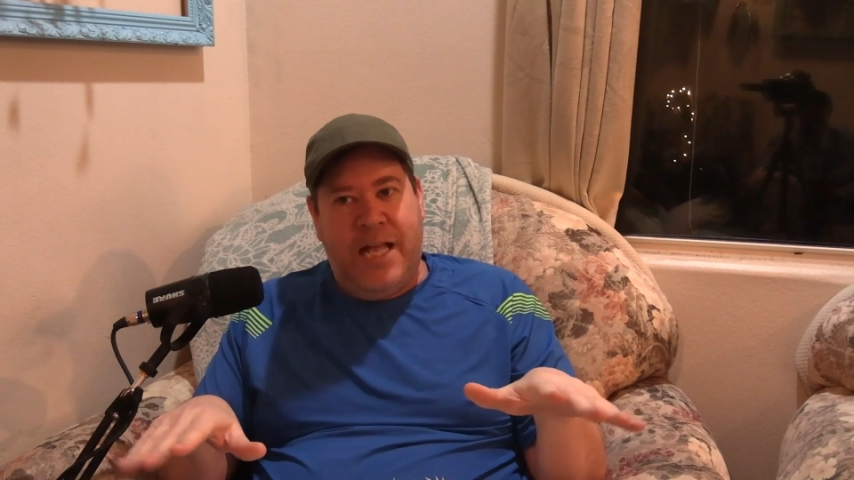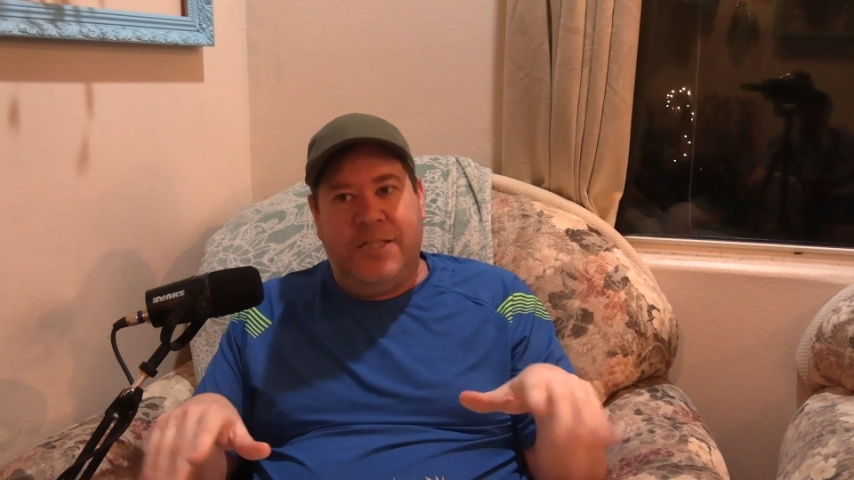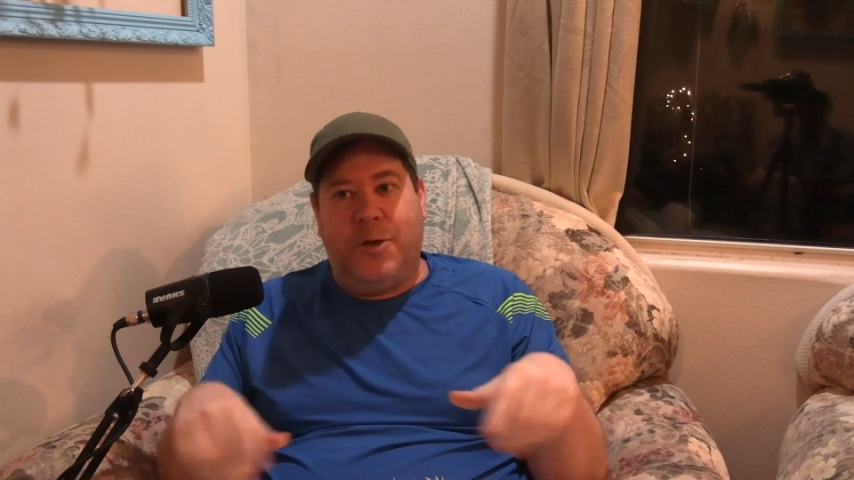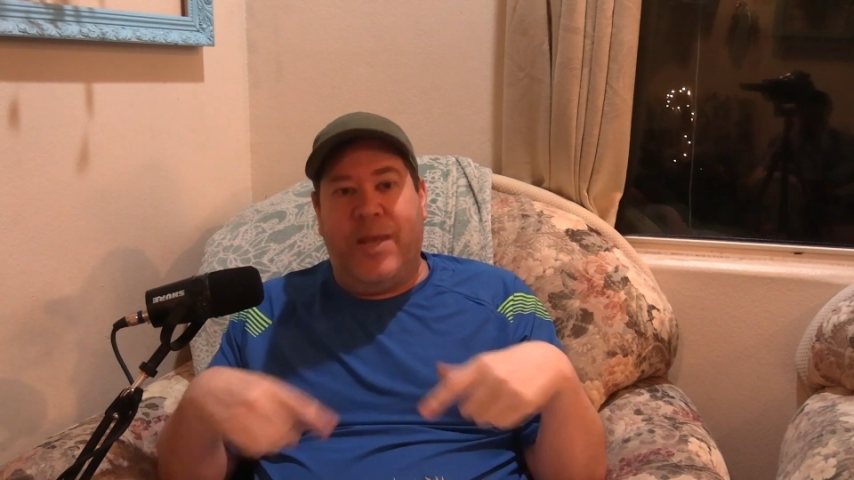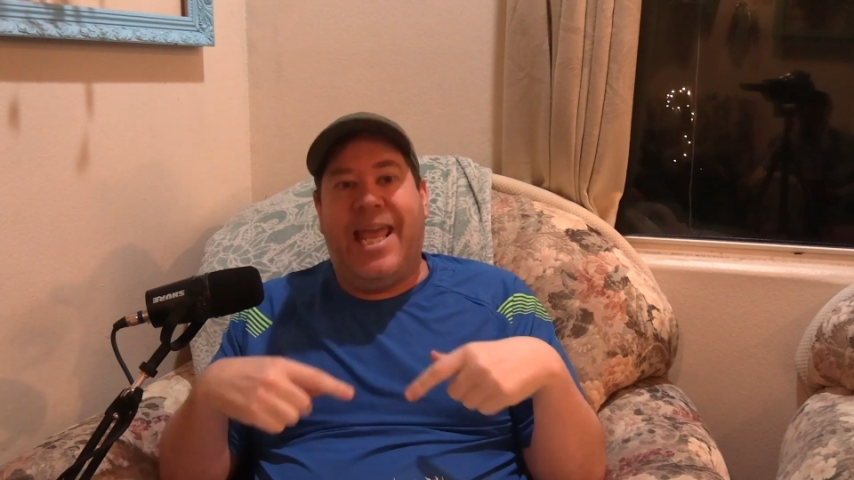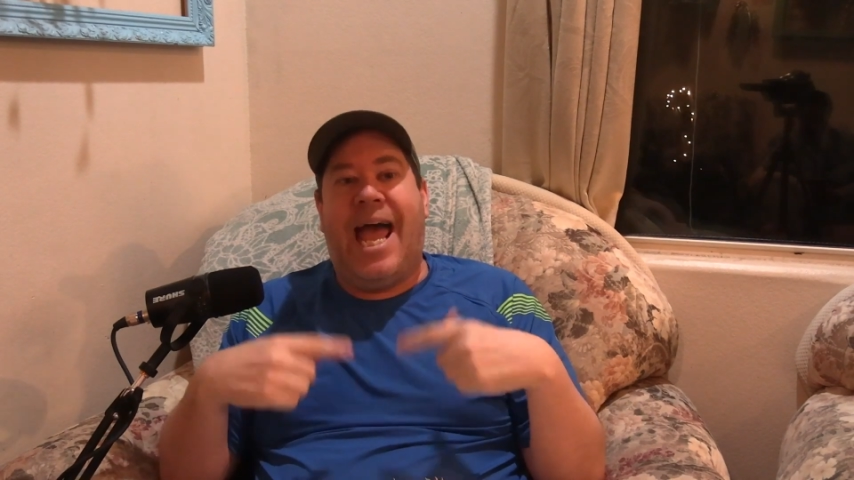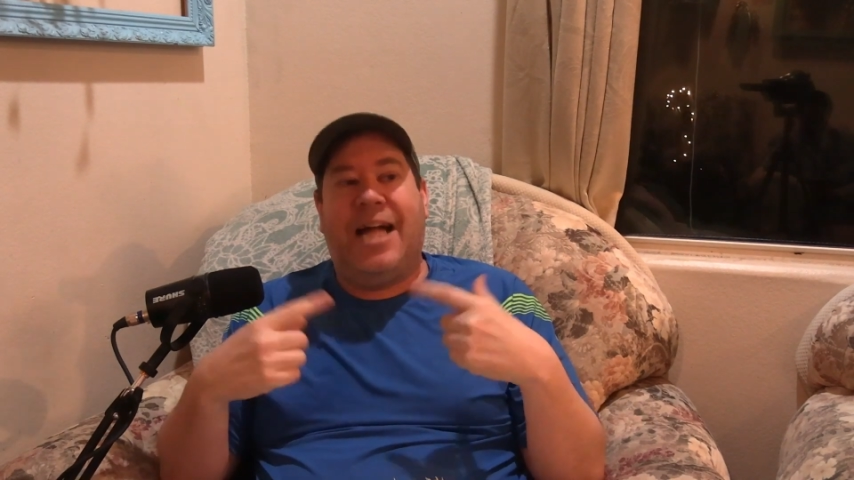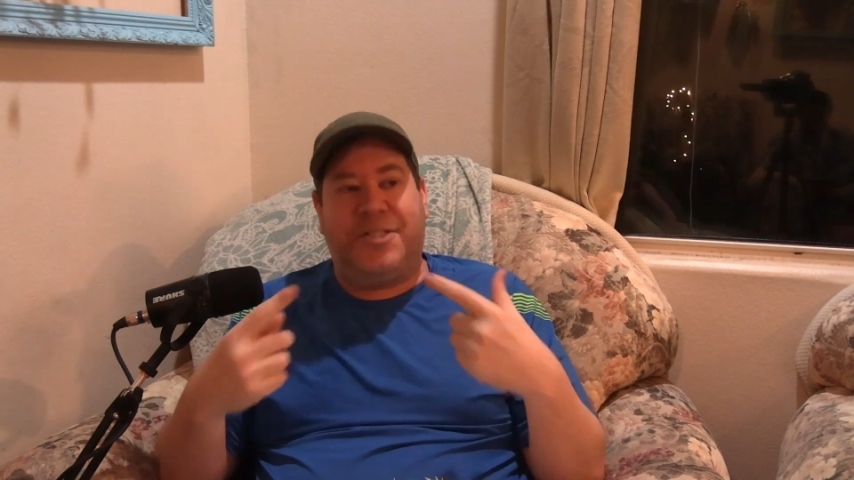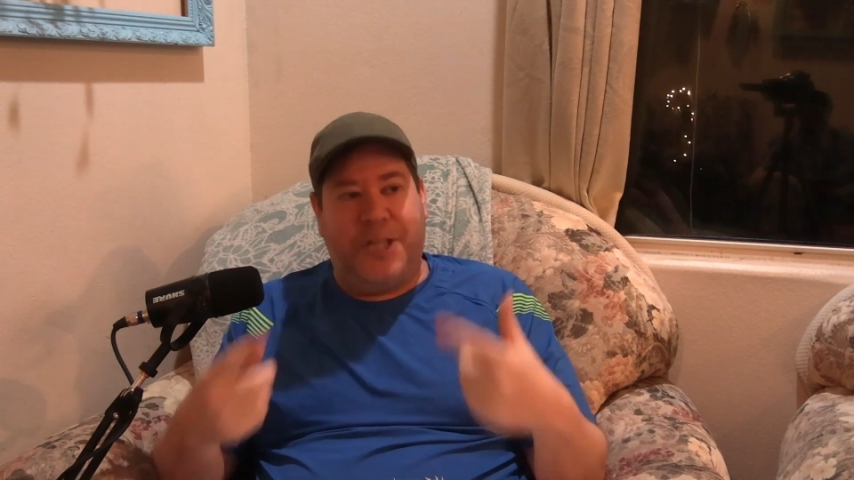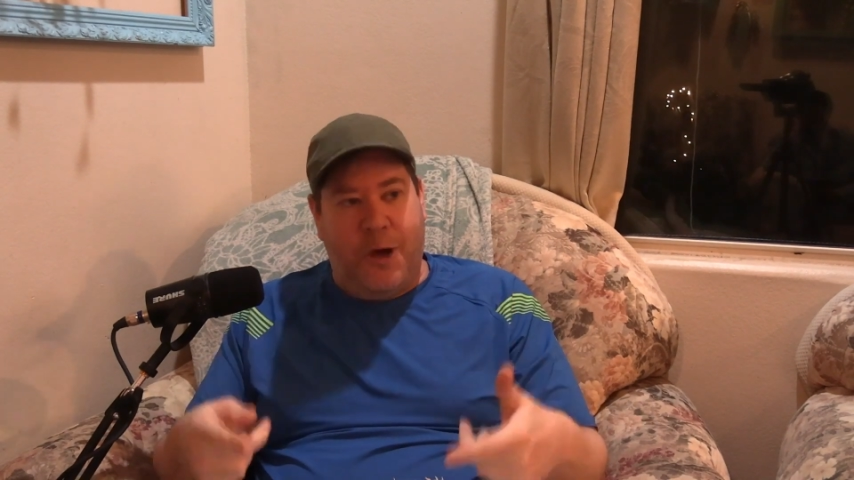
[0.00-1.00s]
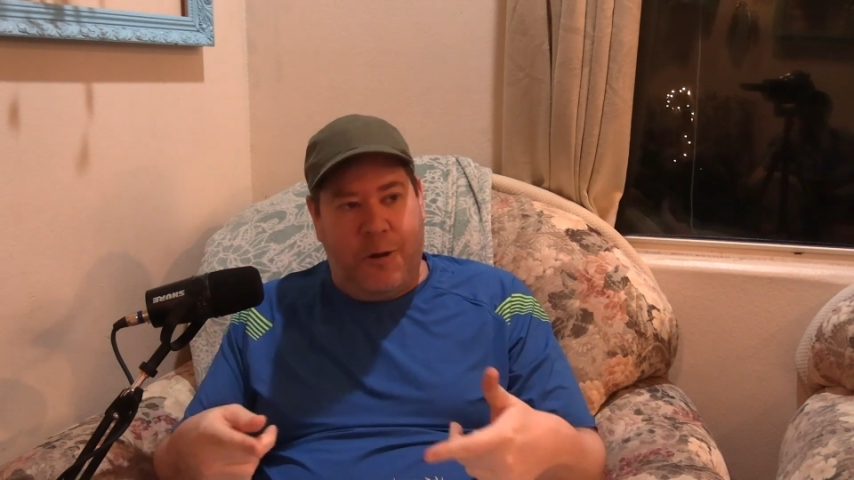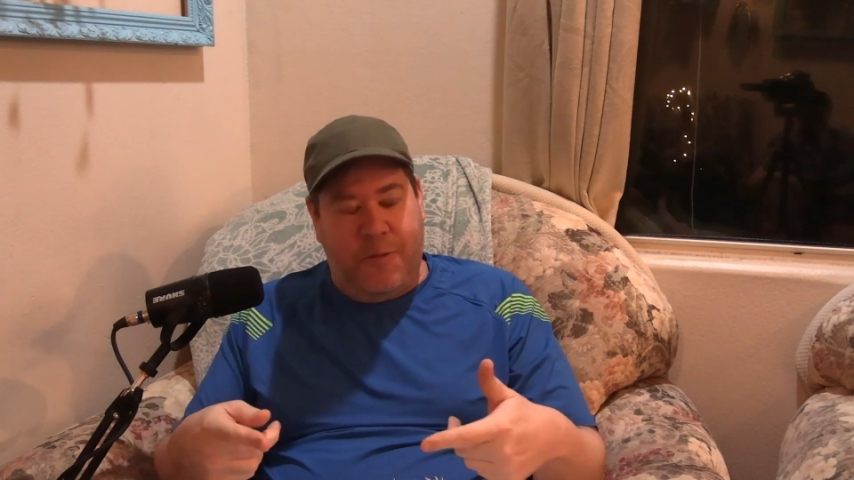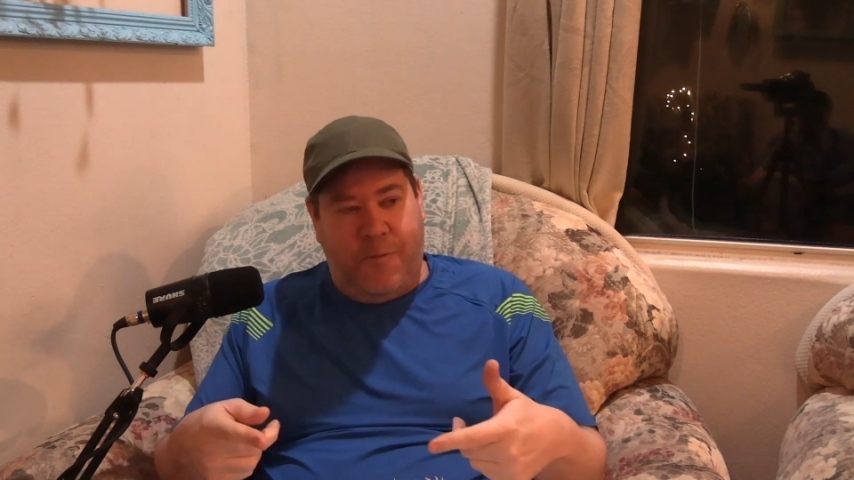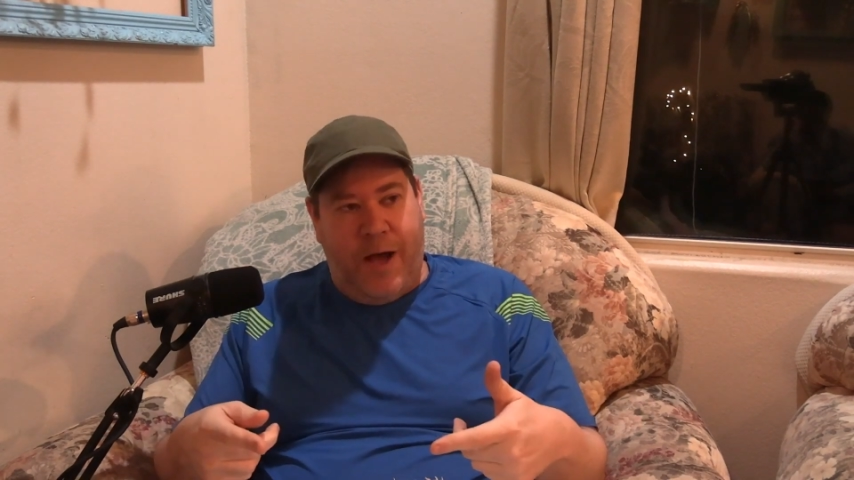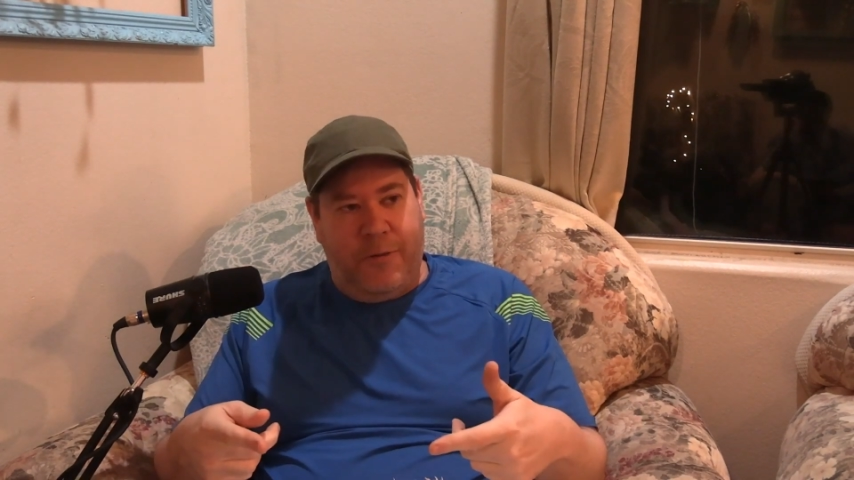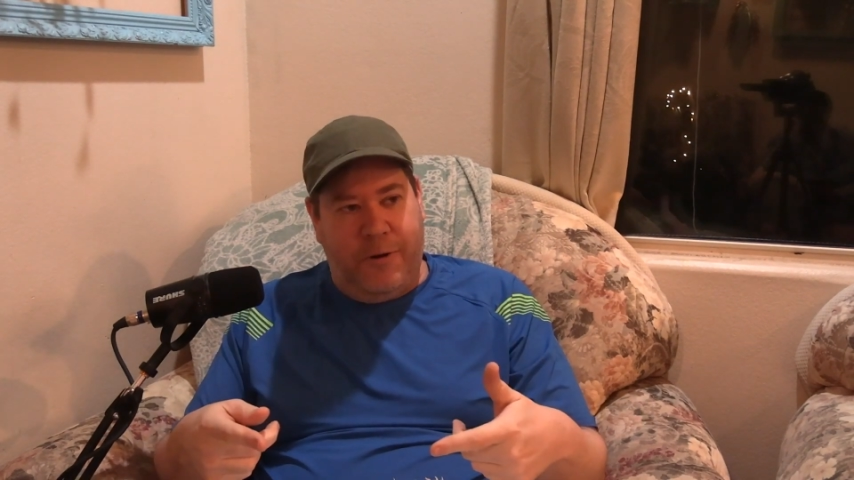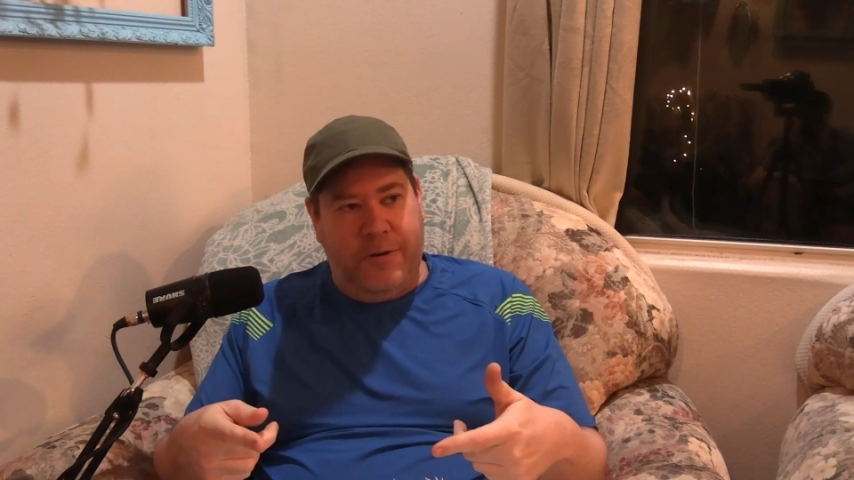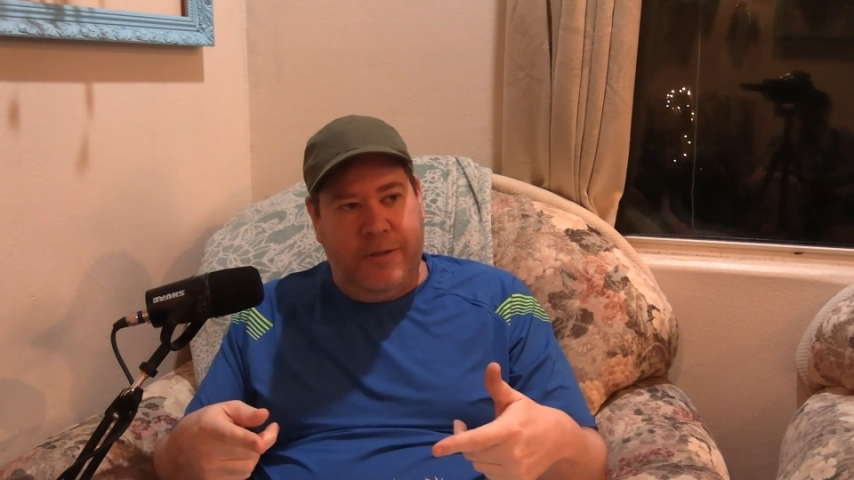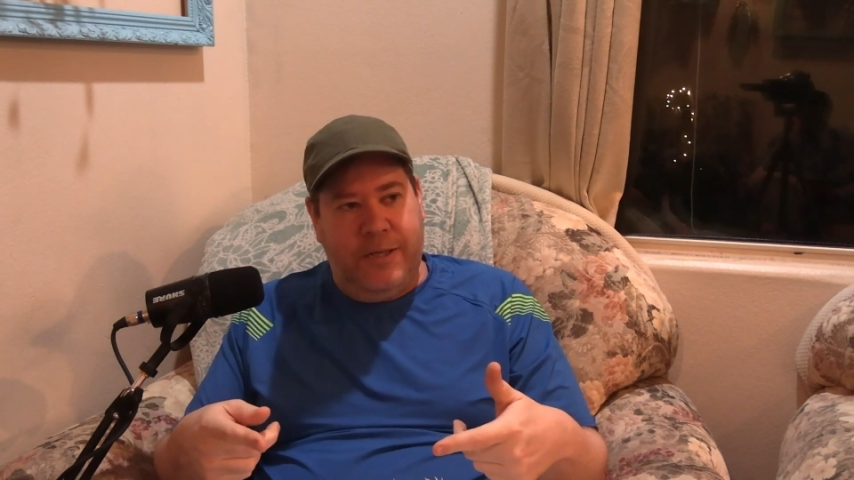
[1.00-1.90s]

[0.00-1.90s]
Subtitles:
So he has to go to the Father.